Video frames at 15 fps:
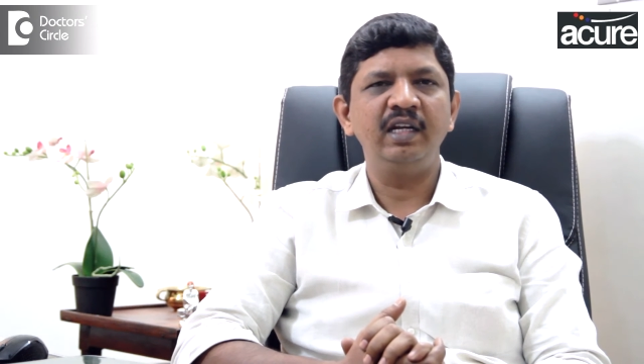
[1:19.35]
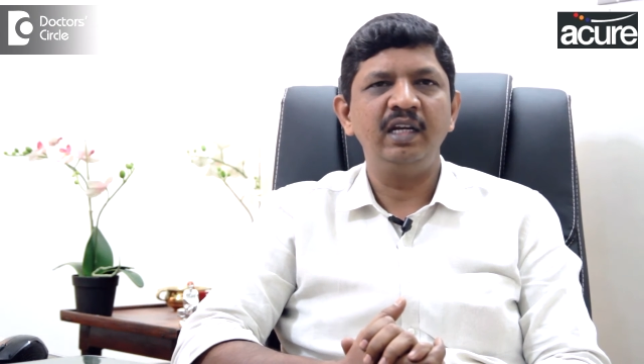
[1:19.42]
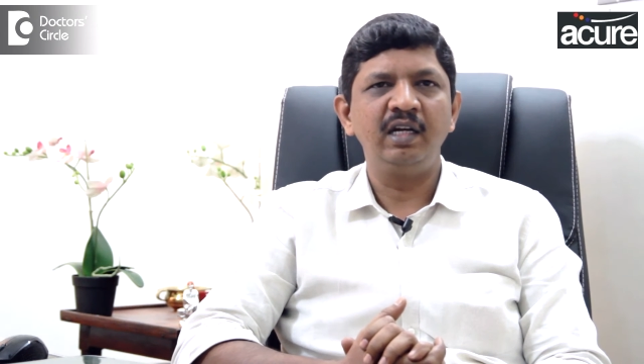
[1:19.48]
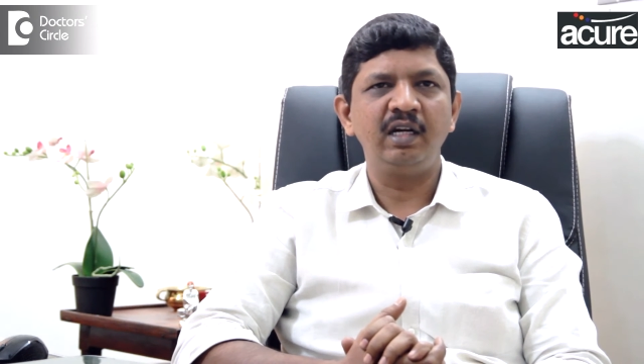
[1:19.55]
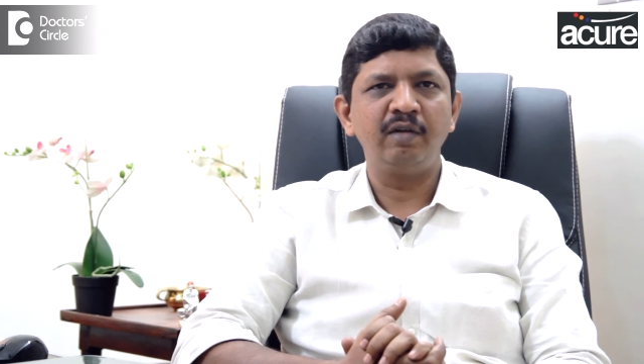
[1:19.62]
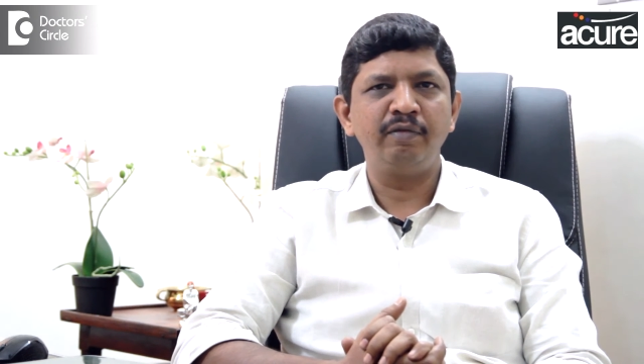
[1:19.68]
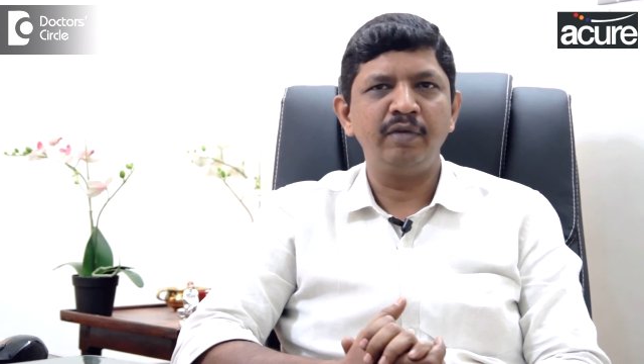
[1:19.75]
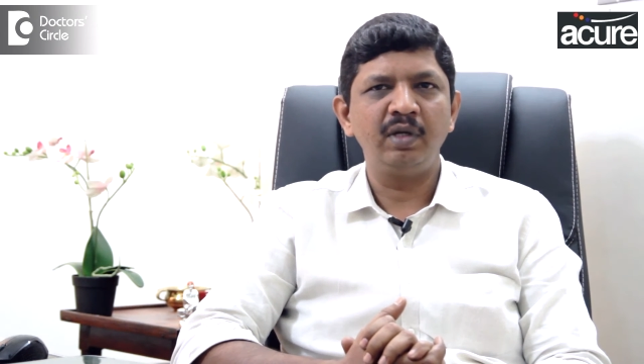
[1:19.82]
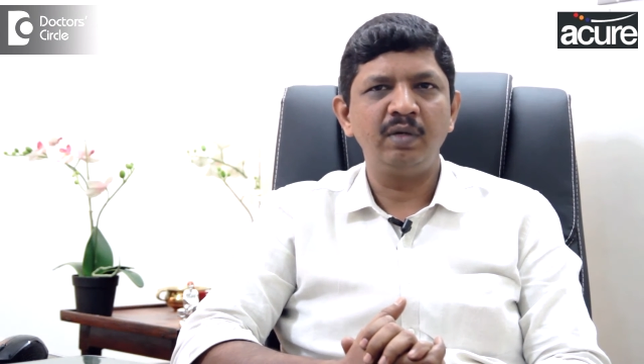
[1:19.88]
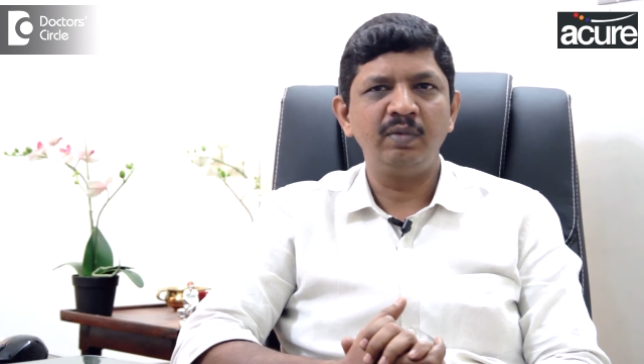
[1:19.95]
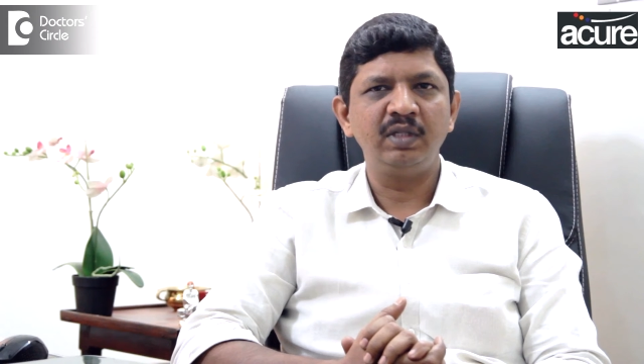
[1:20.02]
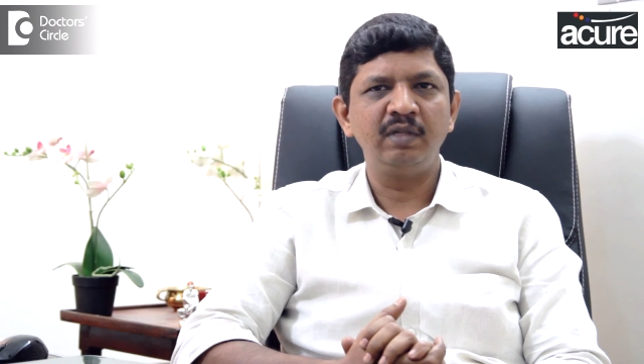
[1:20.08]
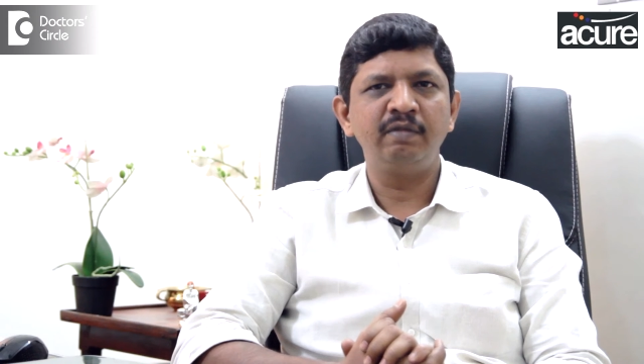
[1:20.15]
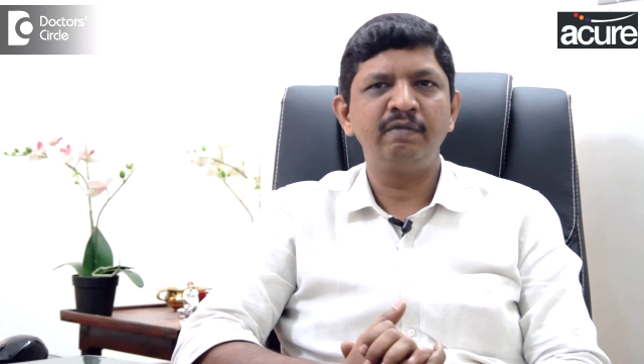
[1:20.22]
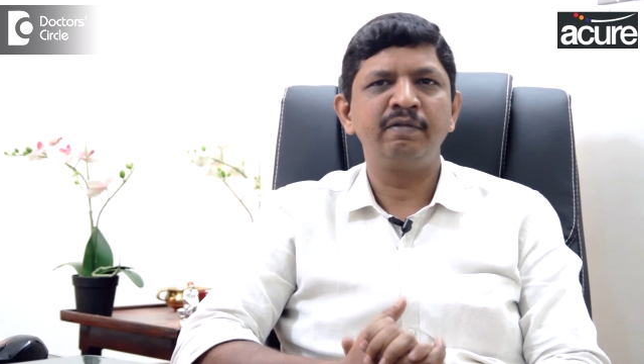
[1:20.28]
interfere
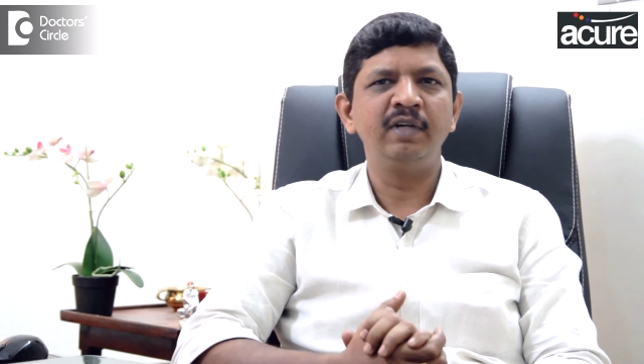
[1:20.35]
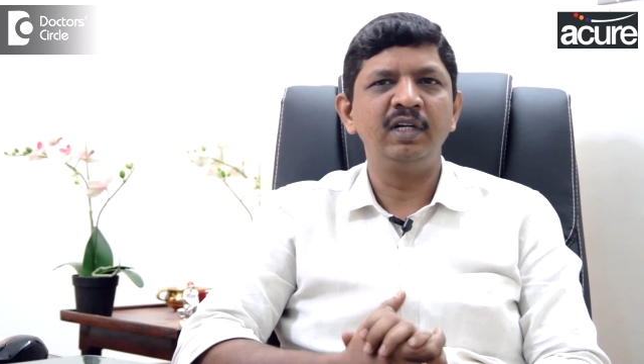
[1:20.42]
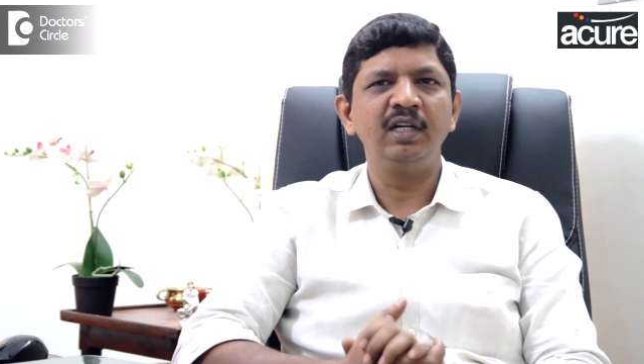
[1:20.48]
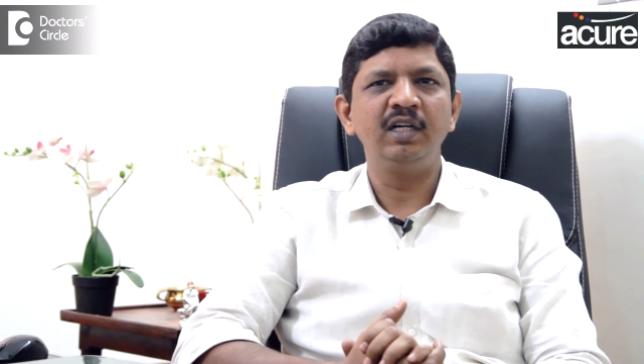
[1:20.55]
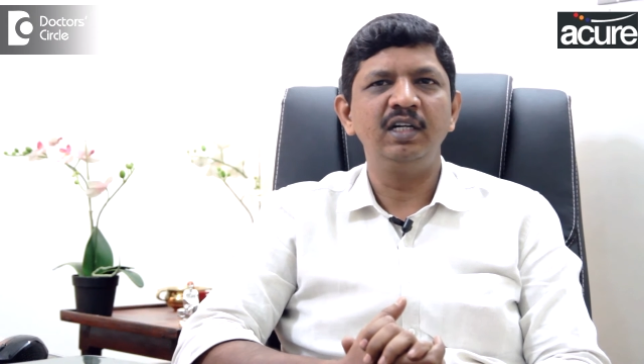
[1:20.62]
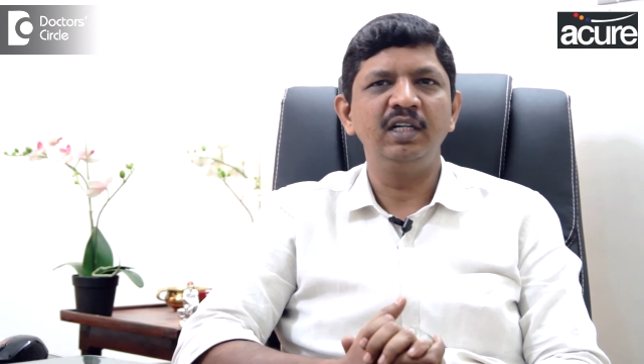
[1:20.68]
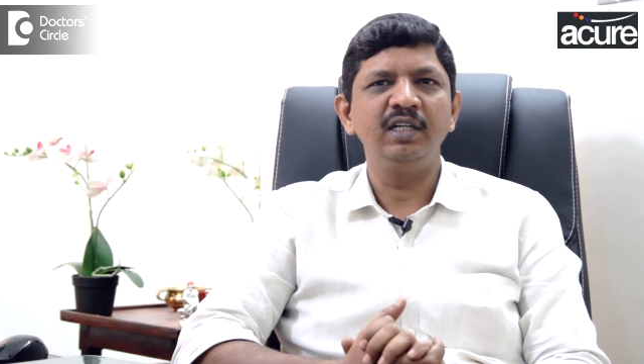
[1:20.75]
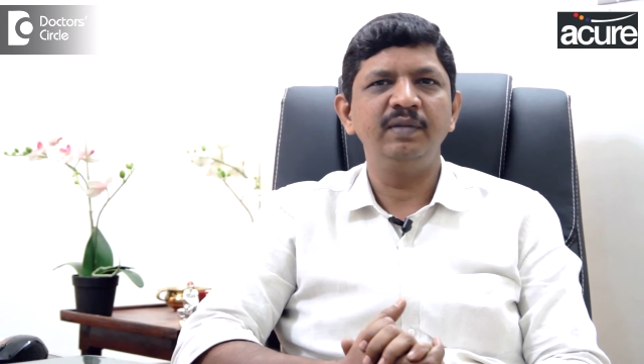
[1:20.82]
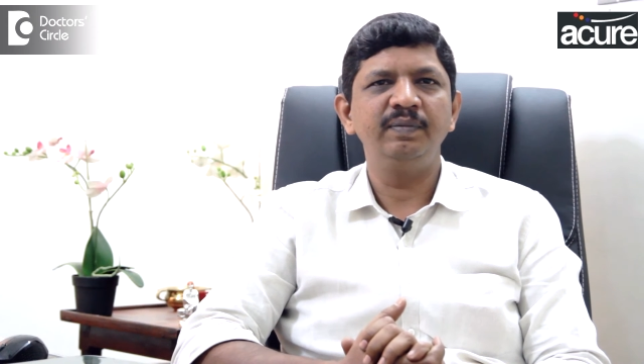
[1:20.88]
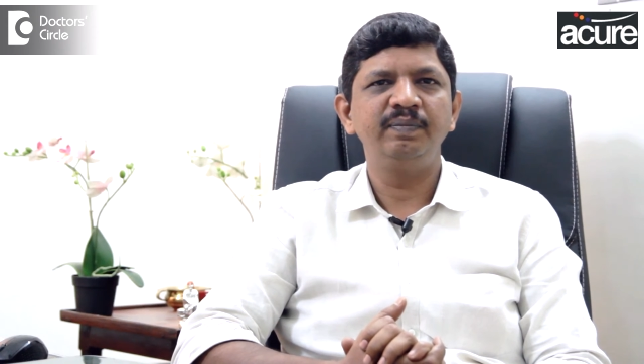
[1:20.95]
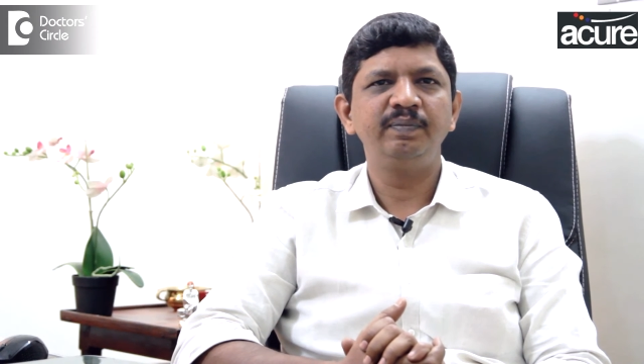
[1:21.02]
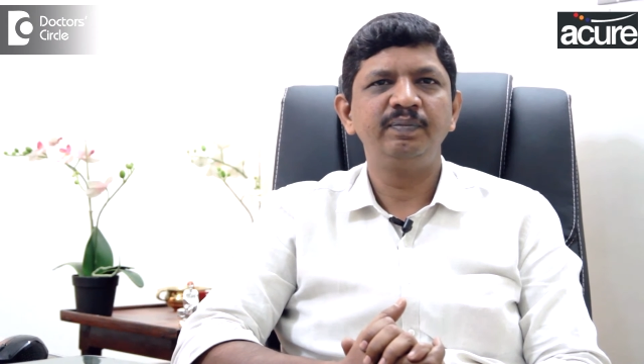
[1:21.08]
with the fertility.